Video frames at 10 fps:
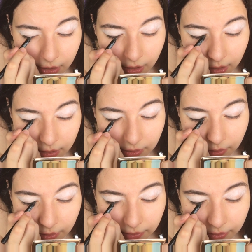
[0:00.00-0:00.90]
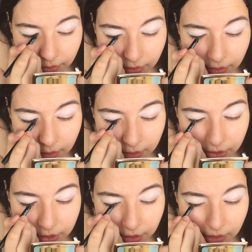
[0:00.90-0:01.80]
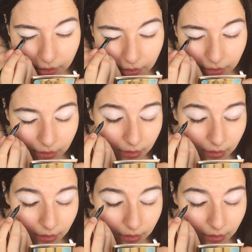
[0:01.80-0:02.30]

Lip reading: color of your eyeshadow.